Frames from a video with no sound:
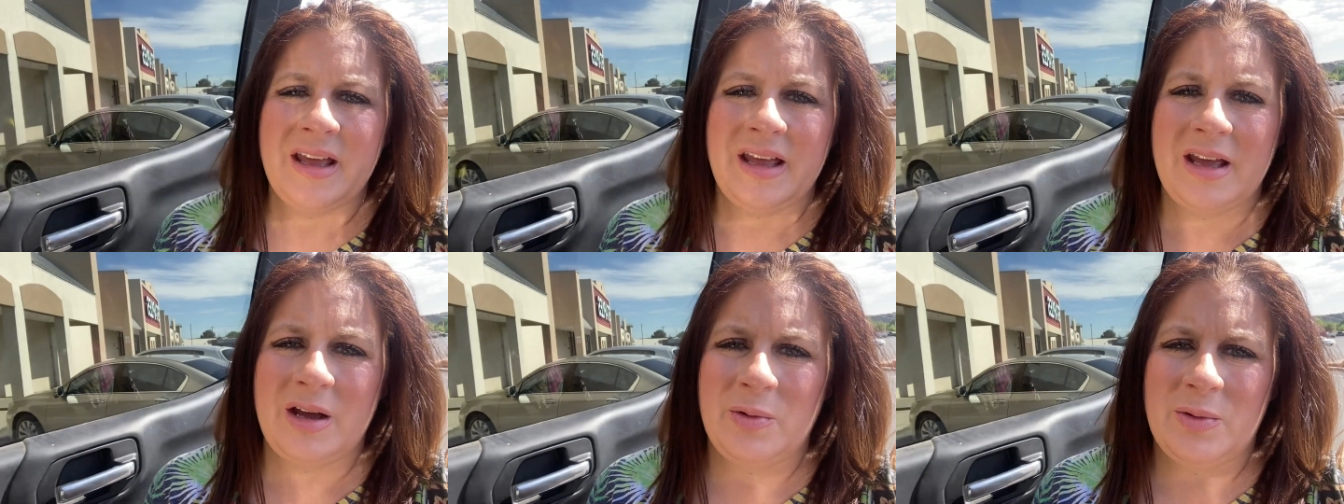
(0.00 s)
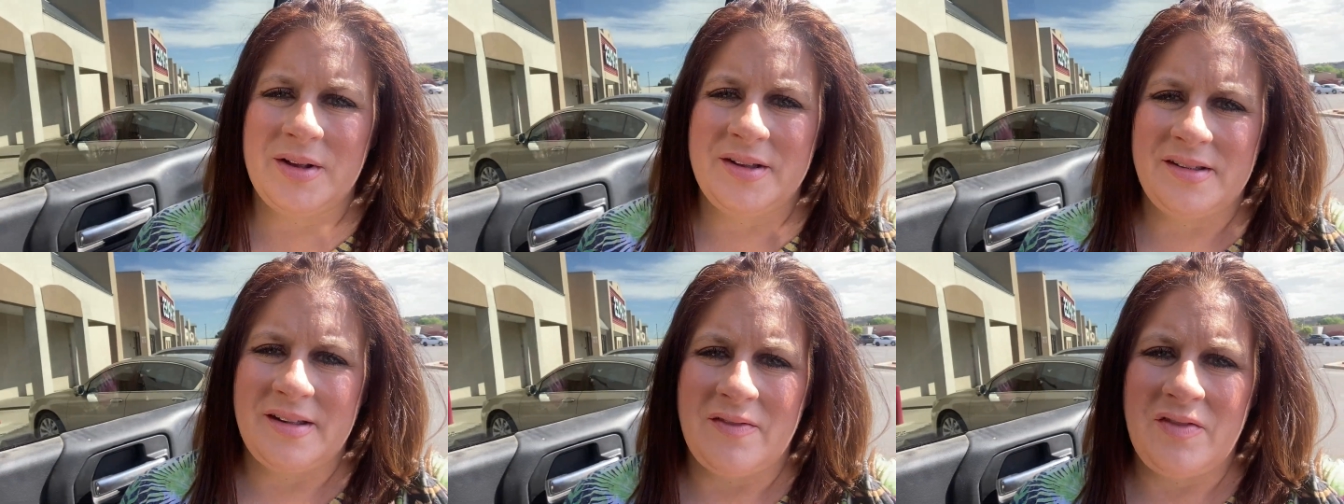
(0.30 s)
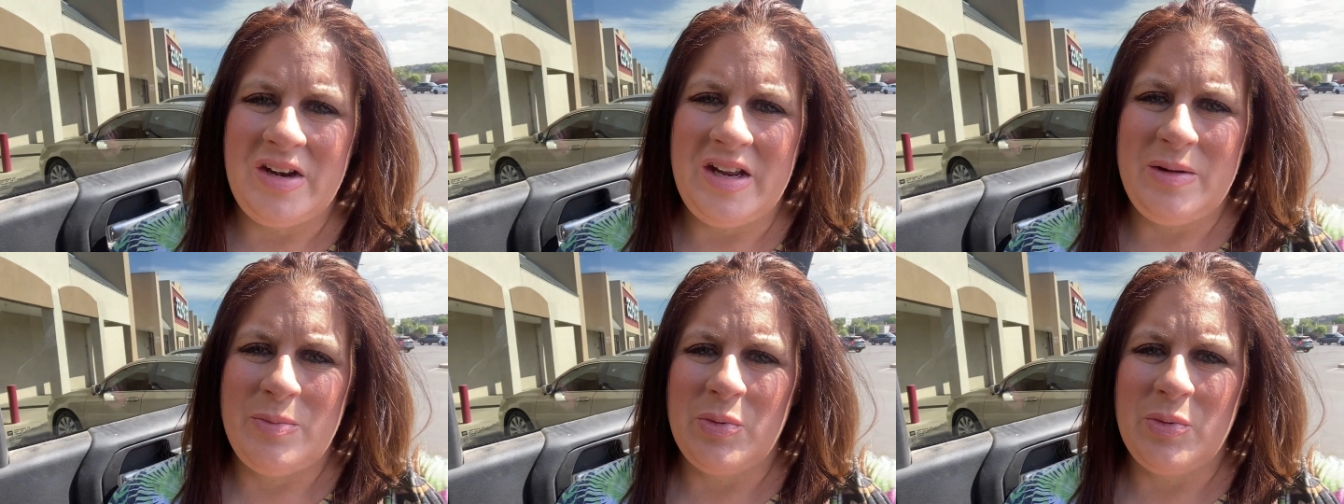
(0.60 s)
It was
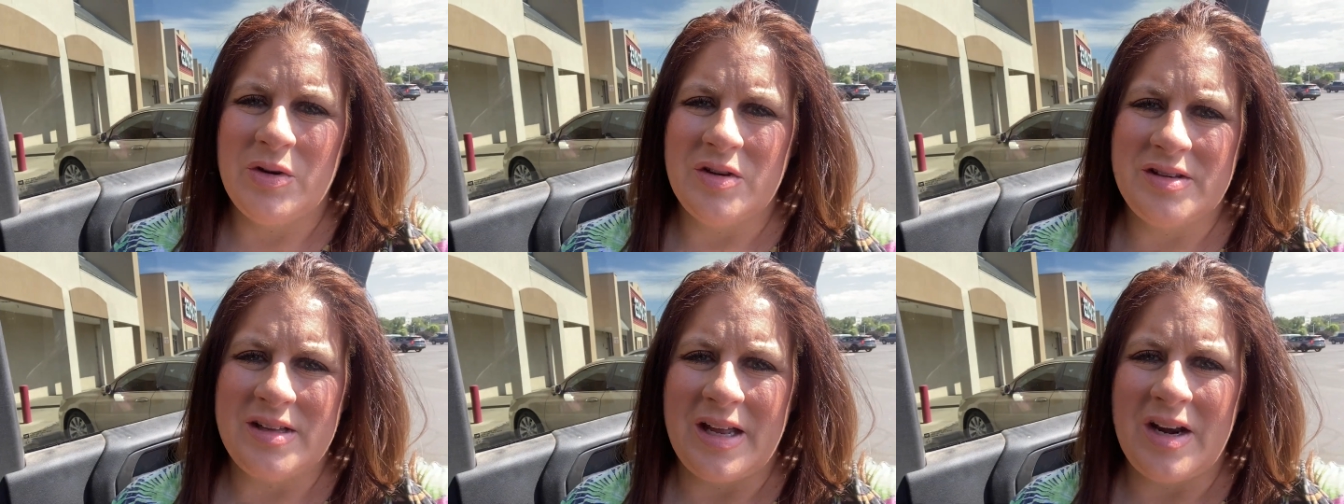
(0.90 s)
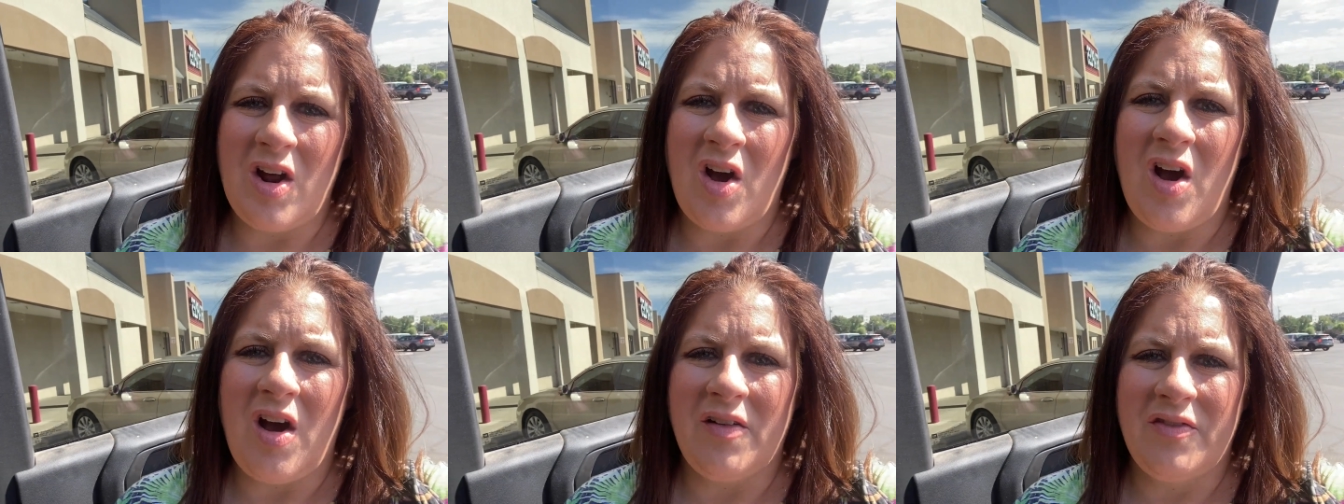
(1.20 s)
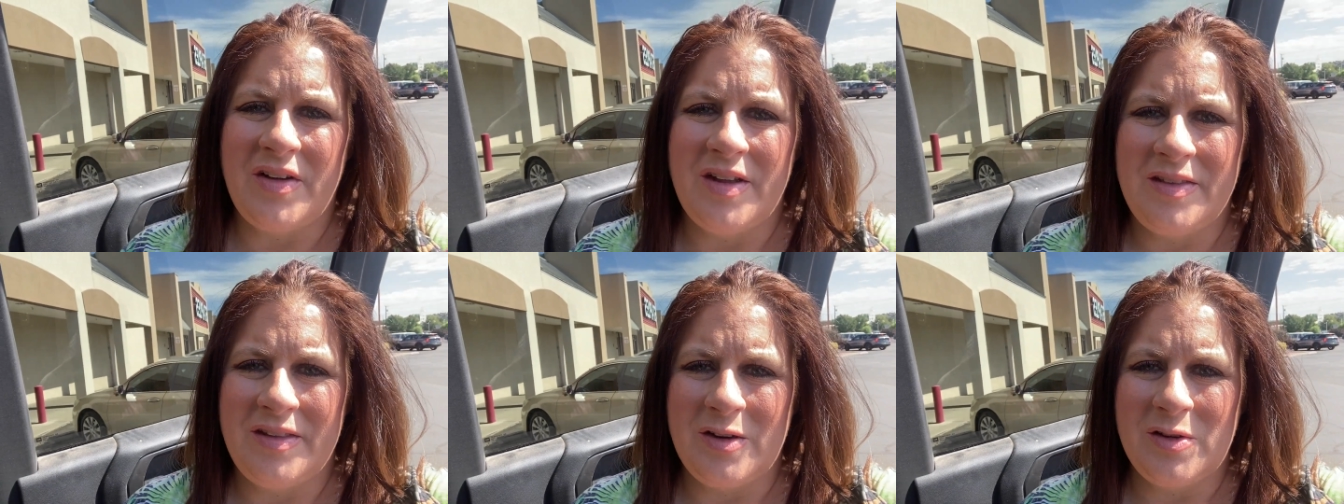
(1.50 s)
70% off
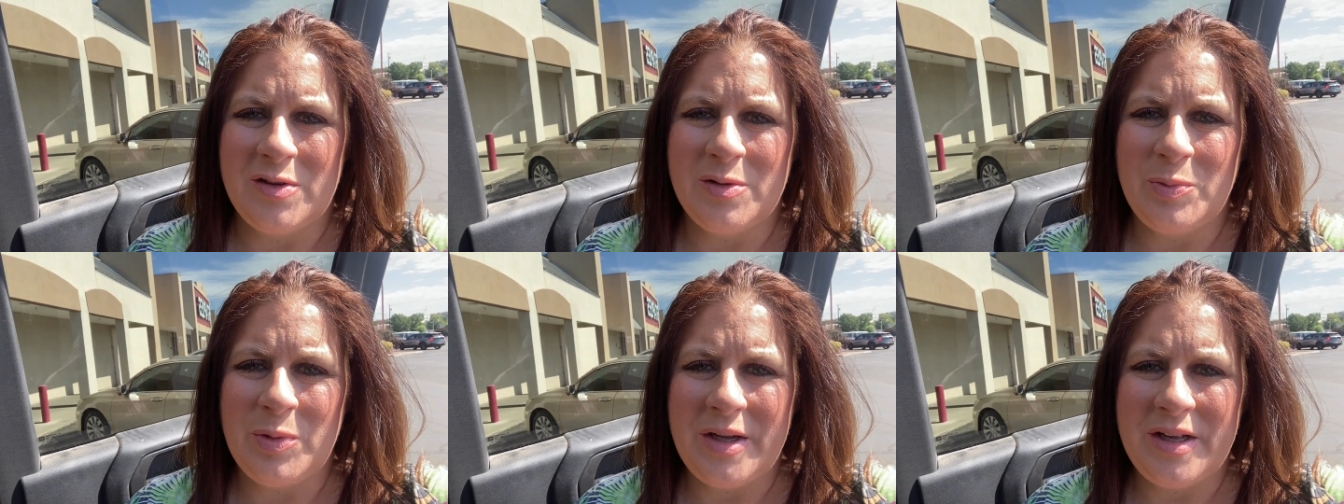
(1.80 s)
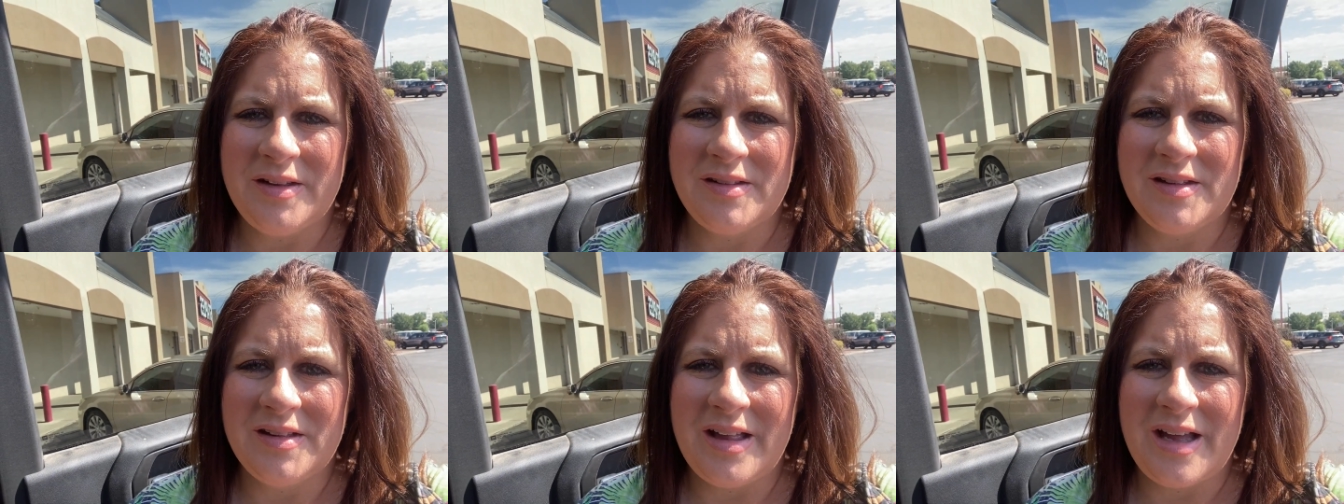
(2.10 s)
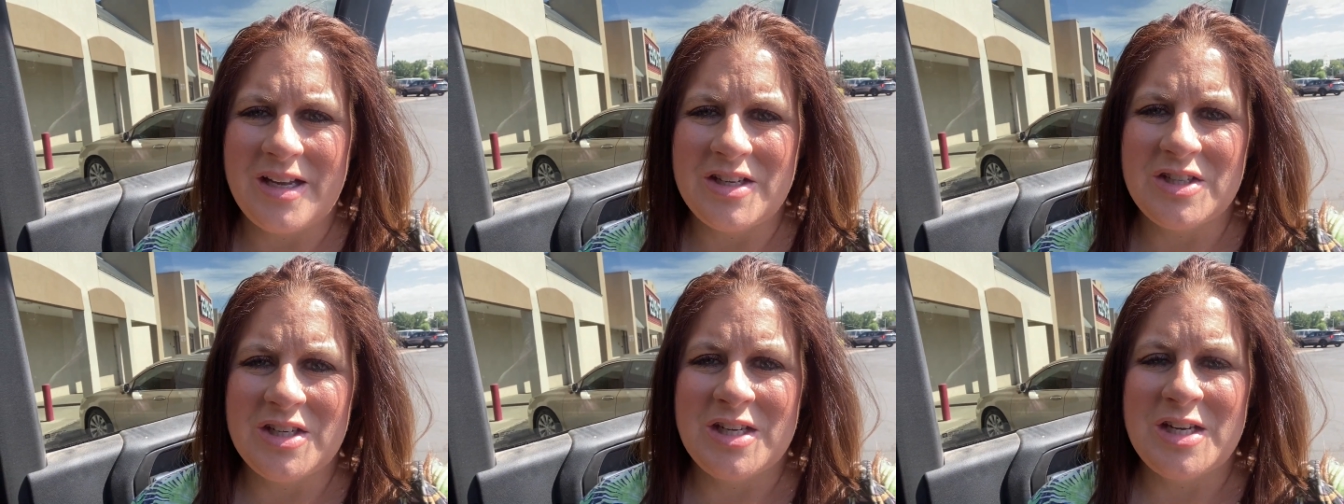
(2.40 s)
in their spring
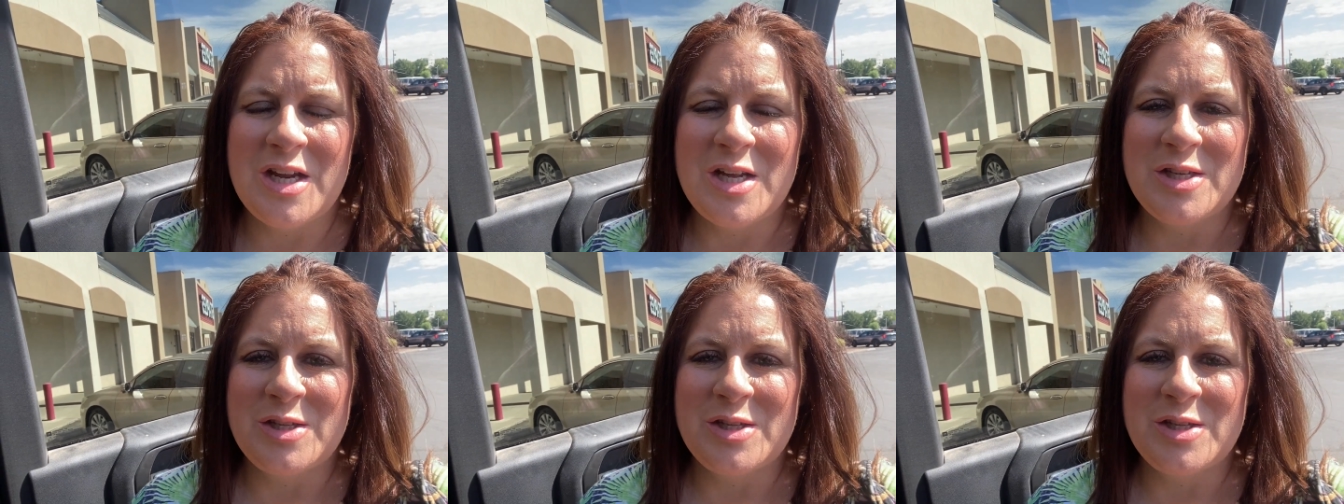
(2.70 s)
selection.